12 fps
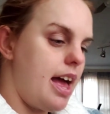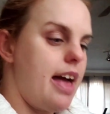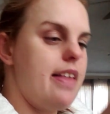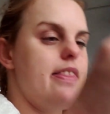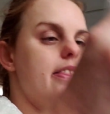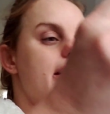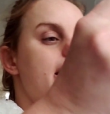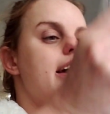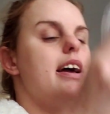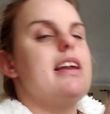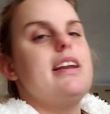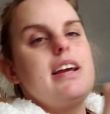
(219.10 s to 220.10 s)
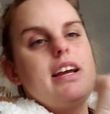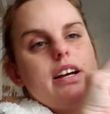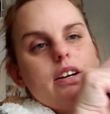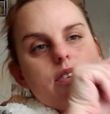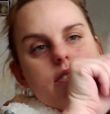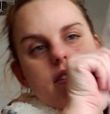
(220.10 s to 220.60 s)
And then
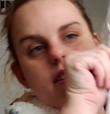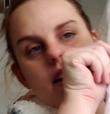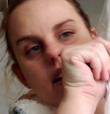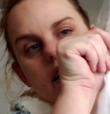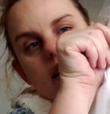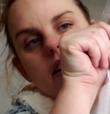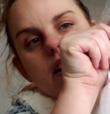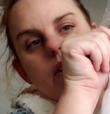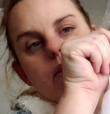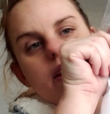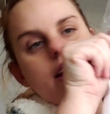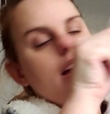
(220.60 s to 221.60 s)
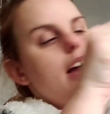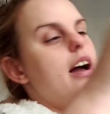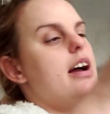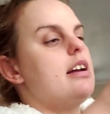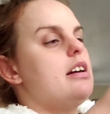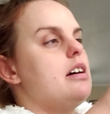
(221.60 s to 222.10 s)
here's the clothing
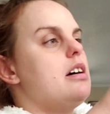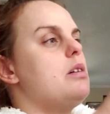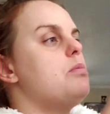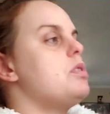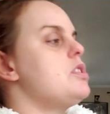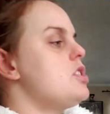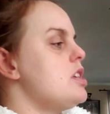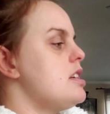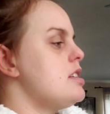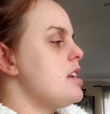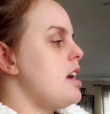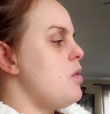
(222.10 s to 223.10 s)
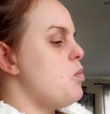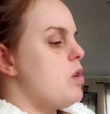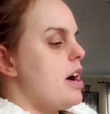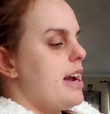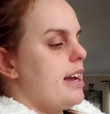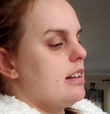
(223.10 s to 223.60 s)
item, which is a
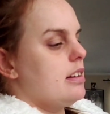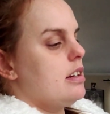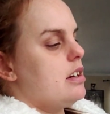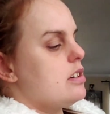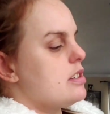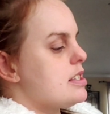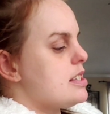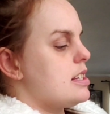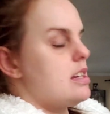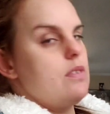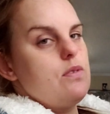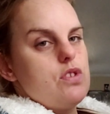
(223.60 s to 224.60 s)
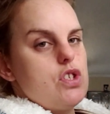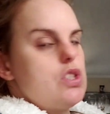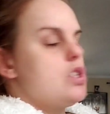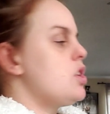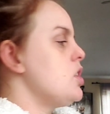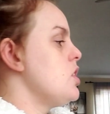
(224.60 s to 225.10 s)
white long sleeve
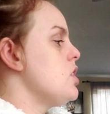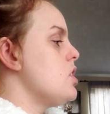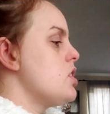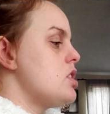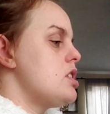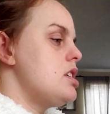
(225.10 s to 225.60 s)
shirt.